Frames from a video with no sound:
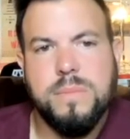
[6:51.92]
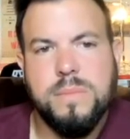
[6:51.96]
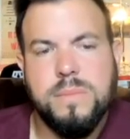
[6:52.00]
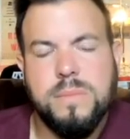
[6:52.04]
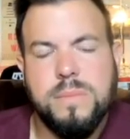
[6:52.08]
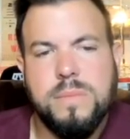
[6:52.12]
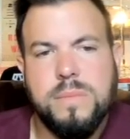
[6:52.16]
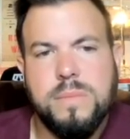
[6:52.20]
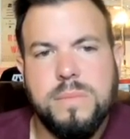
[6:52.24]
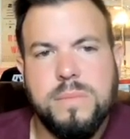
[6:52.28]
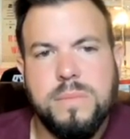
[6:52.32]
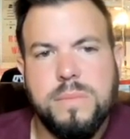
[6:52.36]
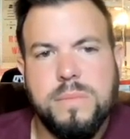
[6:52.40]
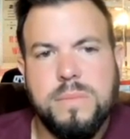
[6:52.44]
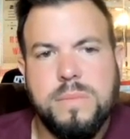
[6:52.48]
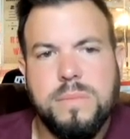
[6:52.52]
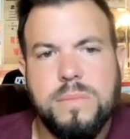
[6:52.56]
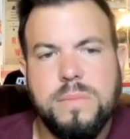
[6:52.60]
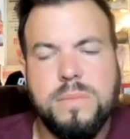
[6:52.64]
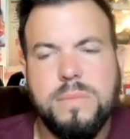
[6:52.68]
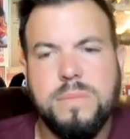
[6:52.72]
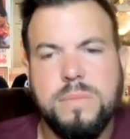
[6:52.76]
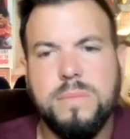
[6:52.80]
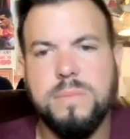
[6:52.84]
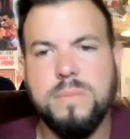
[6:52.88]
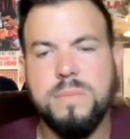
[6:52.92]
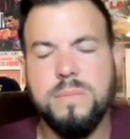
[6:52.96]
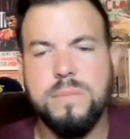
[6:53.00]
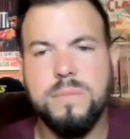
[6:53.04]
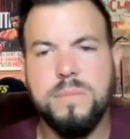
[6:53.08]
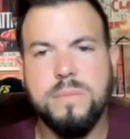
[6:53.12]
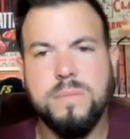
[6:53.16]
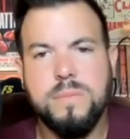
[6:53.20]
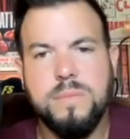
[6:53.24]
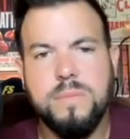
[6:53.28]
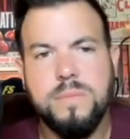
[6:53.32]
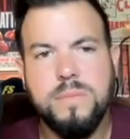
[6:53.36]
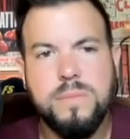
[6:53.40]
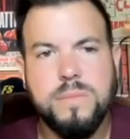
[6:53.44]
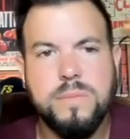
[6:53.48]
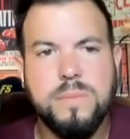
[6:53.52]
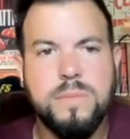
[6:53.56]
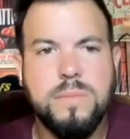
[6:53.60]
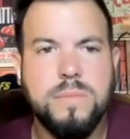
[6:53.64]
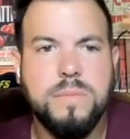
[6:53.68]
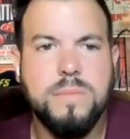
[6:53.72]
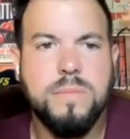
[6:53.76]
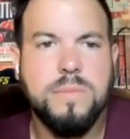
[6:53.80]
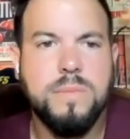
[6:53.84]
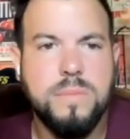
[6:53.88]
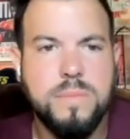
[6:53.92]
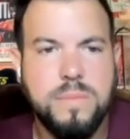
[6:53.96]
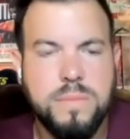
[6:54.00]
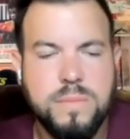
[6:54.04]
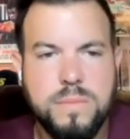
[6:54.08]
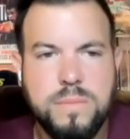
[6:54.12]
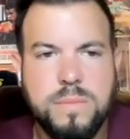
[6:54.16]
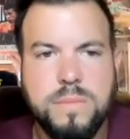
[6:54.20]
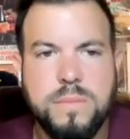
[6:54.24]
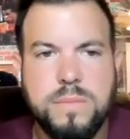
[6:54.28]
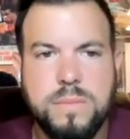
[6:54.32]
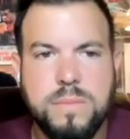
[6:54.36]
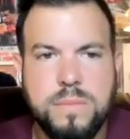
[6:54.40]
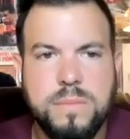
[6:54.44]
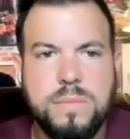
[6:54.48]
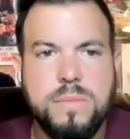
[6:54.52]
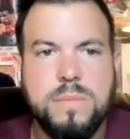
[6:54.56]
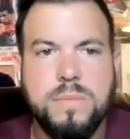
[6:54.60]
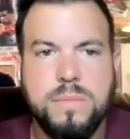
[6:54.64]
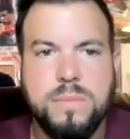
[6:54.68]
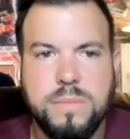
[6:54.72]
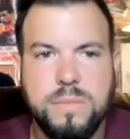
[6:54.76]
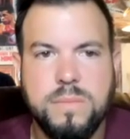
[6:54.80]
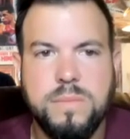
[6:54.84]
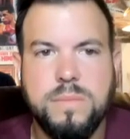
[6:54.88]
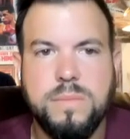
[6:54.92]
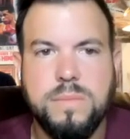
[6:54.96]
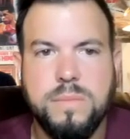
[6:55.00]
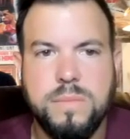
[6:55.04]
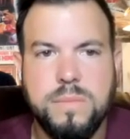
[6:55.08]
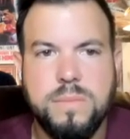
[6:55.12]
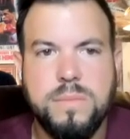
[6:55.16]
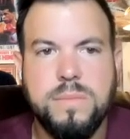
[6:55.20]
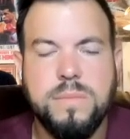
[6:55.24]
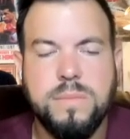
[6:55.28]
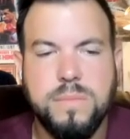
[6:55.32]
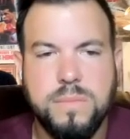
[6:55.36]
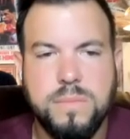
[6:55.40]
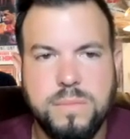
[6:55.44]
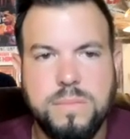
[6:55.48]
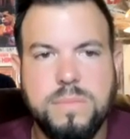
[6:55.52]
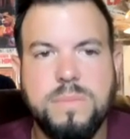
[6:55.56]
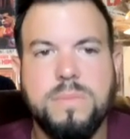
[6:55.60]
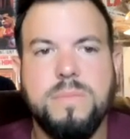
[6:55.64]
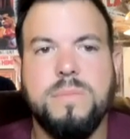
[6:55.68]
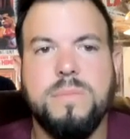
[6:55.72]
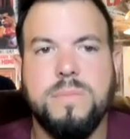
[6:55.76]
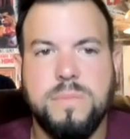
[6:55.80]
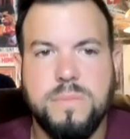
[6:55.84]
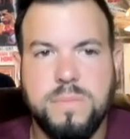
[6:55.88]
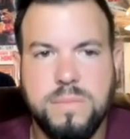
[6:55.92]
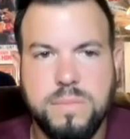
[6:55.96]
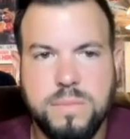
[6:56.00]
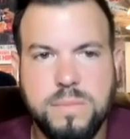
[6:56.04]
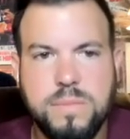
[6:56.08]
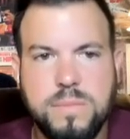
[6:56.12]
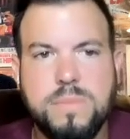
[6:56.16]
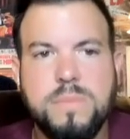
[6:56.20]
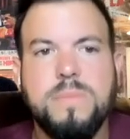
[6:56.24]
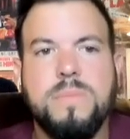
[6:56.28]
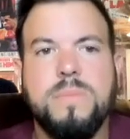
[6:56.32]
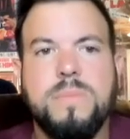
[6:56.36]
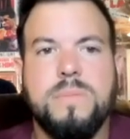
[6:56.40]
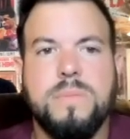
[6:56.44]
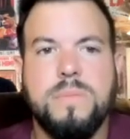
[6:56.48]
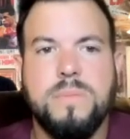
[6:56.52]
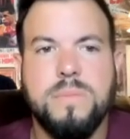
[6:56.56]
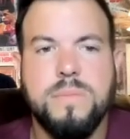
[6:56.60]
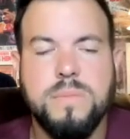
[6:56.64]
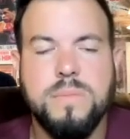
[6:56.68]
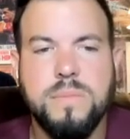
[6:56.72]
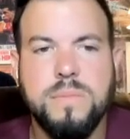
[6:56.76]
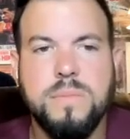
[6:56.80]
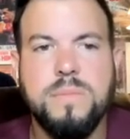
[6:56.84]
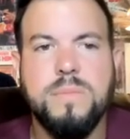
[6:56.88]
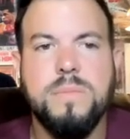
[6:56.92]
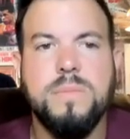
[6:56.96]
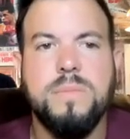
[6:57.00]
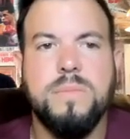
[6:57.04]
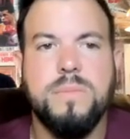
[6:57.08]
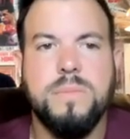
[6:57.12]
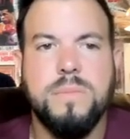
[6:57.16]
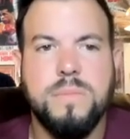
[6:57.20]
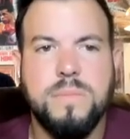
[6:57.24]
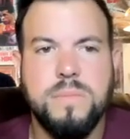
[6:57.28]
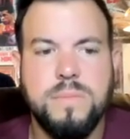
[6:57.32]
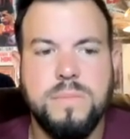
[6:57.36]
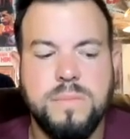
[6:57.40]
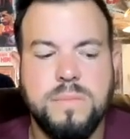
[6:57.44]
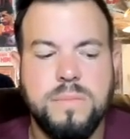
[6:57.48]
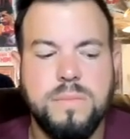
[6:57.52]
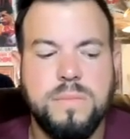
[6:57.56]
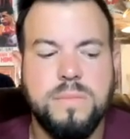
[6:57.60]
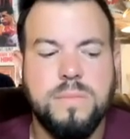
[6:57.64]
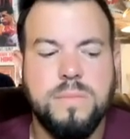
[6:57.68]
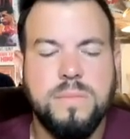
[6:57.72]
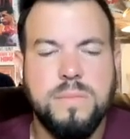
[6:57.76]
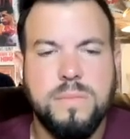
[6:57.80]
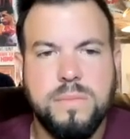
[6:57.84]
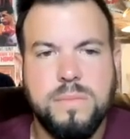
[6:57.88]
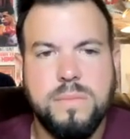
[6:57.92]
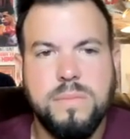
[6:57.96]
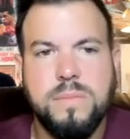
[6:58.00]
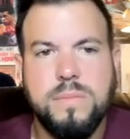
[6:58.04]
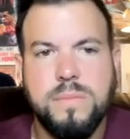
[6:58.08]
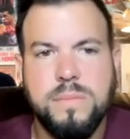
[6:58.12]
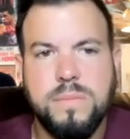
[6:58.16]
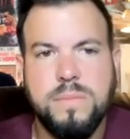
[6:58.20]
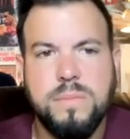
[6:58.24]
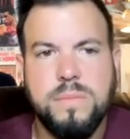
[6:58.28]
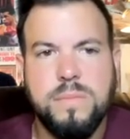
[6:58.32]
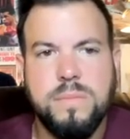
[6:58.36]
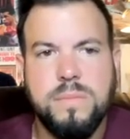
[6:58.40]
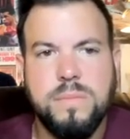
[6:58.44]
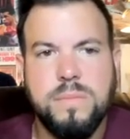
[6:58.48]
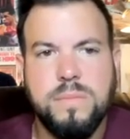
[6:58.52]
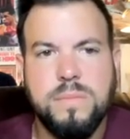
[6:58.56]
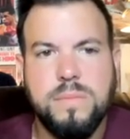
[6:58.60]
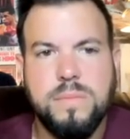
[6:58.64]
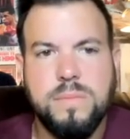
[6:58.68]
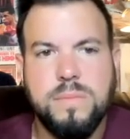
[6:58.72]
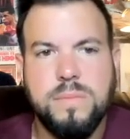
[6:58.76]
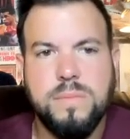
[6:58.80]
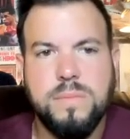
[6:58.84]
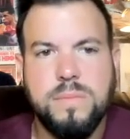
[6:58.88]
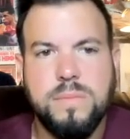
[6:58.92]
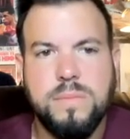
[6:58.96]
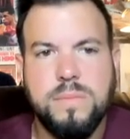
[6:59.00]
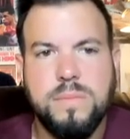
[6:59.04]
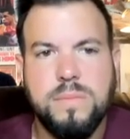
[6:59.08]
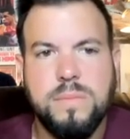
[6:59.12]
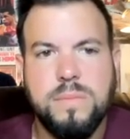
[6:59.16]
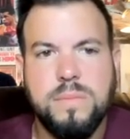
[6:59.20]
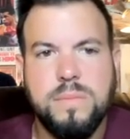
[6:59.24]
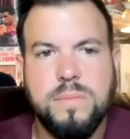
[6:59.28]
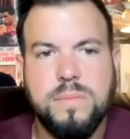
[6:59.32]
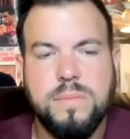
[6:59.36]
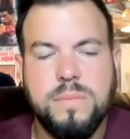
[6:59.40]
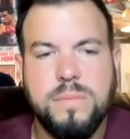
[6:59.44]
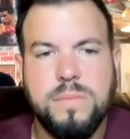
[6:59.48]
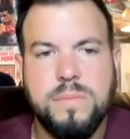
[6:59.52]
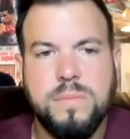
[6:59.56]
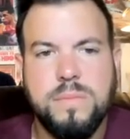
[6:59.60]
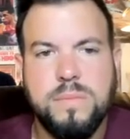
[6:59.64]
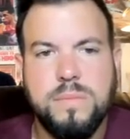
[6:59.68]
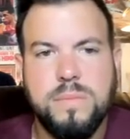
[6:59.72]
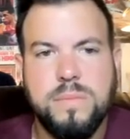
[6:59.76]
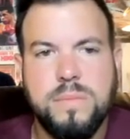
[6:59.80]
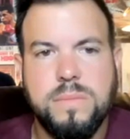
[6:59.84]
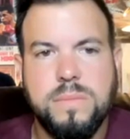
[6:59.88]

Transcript: No words are spoken by the person on screen.